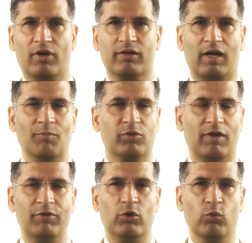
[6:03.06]
truck comes
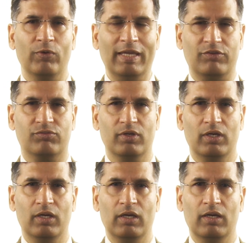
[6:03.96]
every 2 weeks.
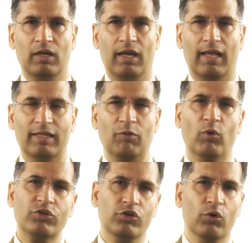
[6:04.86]
And then
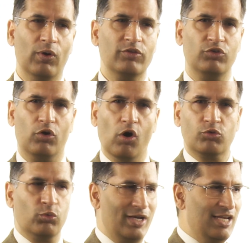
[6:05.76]
what you do is you go
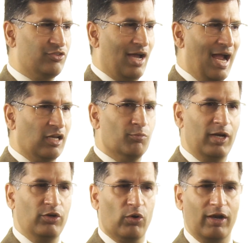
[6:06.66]
through each item
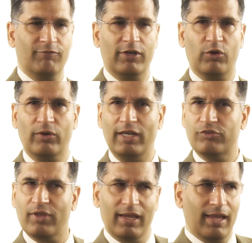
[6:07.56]
in your inventory and
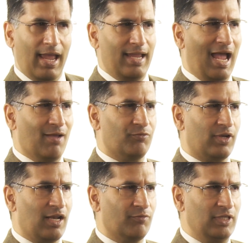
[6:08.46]
say, hey, I have
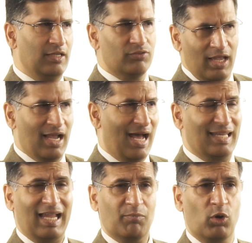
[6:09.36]
10 of these, I
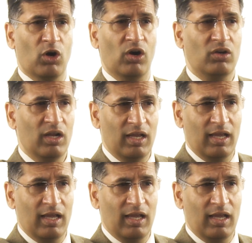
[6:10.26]
think I'm good.